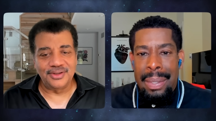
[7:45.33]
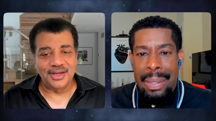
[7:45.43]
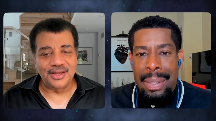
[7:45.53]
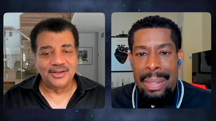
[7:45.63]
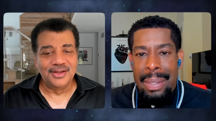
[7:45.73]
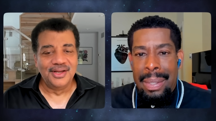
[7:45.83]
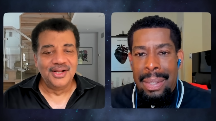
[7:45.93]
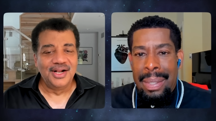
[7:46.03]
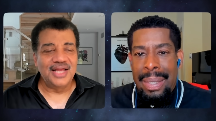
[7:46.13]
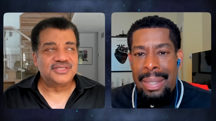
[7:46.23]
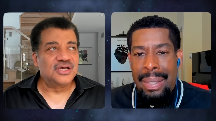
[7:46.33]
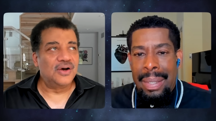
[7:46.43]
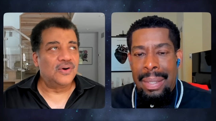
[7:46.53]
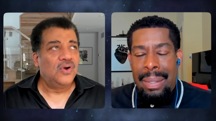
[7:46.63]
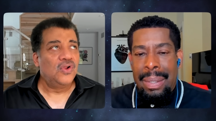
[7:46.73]
Speaker 1: yeah. yeah. And
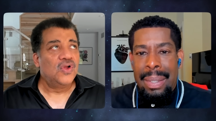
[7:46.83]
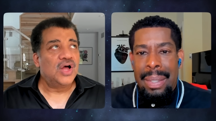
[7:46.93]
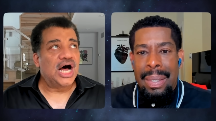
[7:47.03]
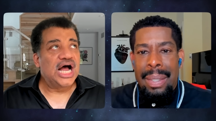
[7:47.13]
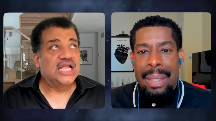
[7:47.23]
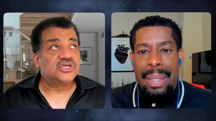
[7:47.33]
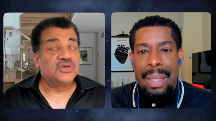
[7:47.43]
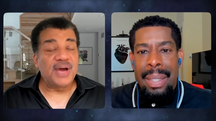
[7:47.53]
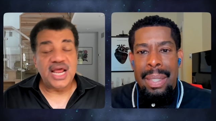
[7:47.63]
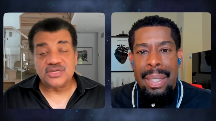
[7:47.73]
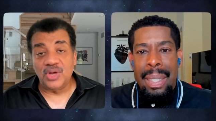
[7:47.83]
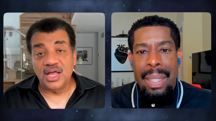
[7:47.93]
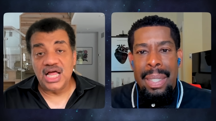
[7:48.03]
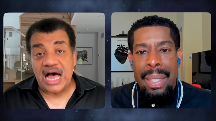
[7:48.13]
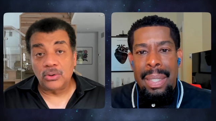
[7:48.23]
so, uh, so you might ask,
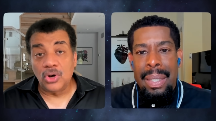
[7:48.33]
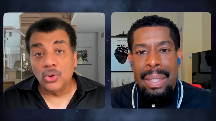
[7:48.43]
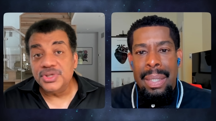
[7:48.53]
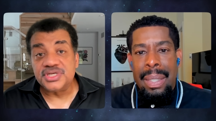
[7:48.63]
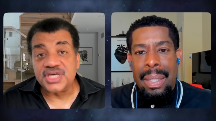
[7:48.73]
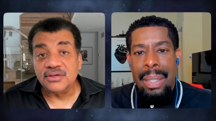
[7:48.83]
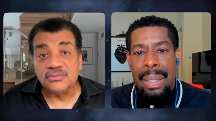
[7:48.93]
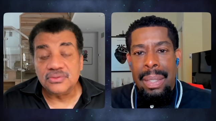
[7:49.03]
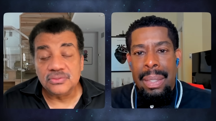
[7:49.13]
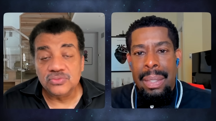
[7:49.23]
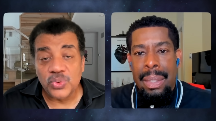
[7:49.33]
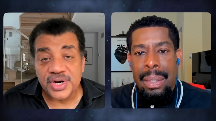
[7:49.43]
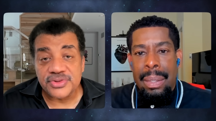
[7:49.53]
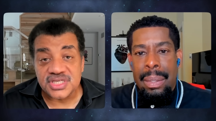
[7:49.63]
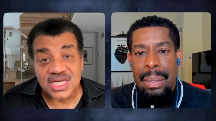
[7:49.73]
well, how cold is it
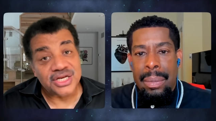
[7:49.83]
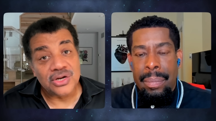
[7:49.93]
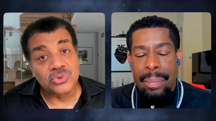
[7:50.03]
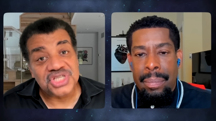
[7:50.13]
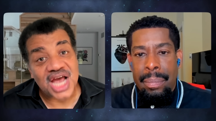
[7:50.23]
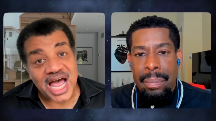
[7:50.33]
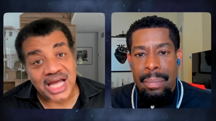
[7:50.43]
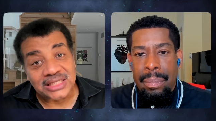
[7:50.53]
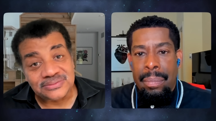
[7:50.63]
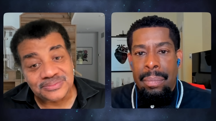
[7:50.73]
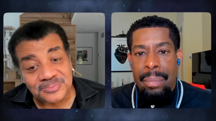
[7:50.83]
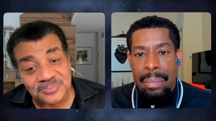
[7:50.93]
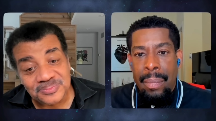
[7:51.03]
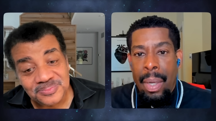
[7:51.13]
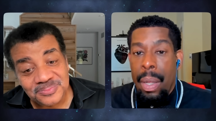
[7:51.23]
where the sun don't shine?
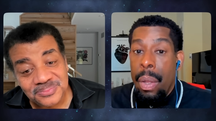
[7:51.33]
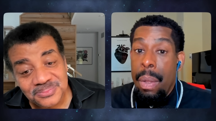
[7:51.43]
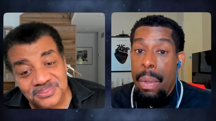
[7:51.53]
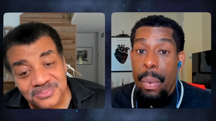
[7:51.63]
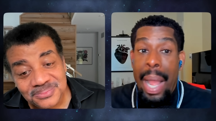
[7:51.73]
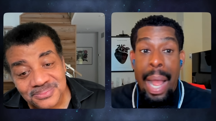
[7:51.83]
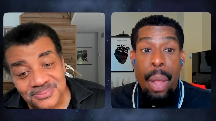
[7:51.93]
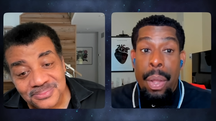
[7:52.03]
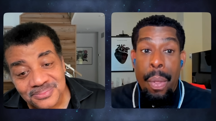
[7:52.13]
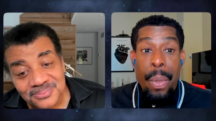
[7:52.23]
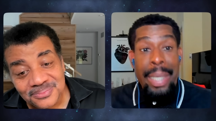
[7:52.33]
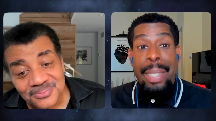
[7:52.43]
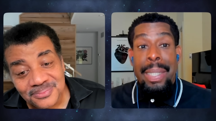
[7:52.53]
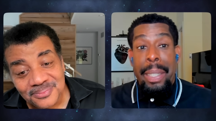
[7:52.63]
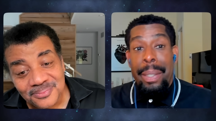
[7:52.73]
Speaker 2: Oh, how cold
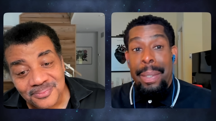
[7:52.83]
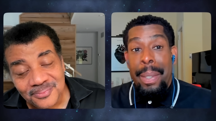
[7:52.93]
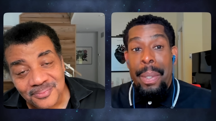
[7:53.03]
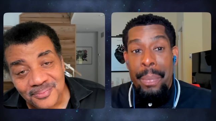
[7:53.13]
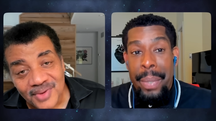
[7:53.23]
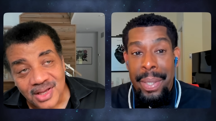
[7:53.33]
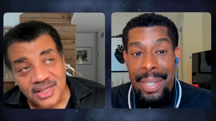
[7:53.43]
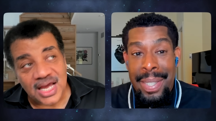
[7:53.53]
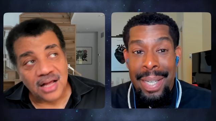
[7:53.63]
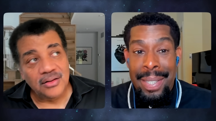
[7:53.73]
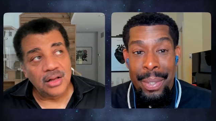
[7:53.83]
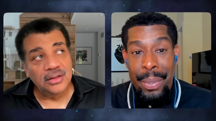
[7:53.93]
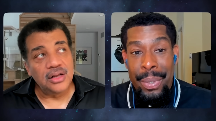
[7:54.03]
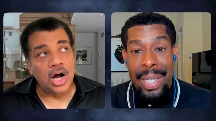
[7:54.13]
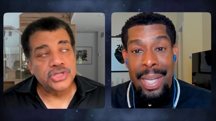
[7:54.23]
is it where the sun yeah,
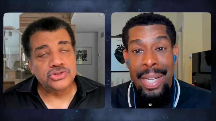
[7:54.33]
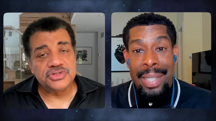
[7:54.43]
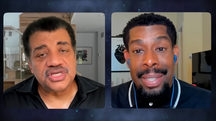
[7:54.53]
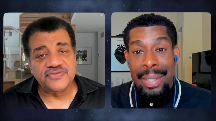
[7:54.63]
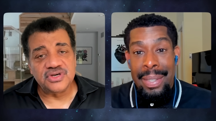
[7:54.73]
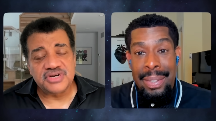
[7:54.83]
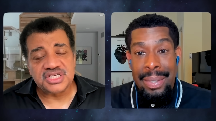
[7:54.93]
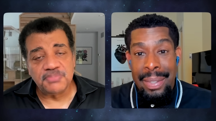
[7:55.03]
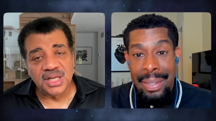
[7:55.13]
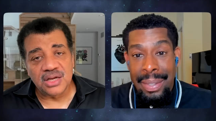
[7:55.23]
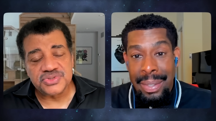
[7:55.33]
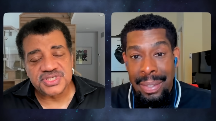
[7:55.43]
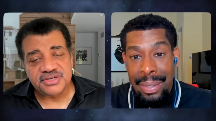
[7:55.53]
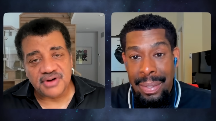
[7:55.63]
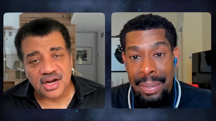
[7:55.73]
don't shine?
Speaker 1: Hundreds of degrees below
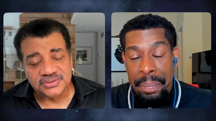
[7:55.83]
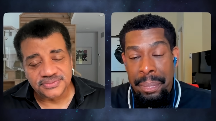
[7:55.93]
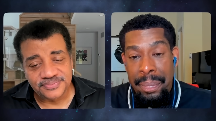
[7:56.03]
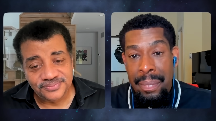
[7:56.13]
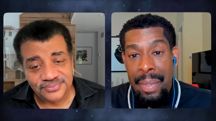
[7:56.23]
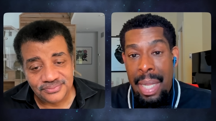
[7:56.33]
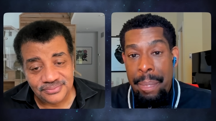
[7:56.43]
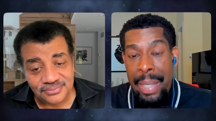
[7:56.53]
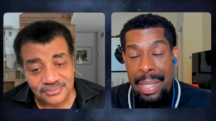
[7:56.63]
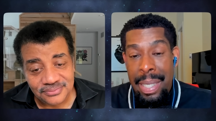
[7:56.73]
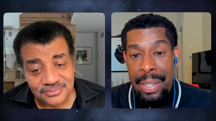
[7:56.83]
zero.
Speaker 2: that makes things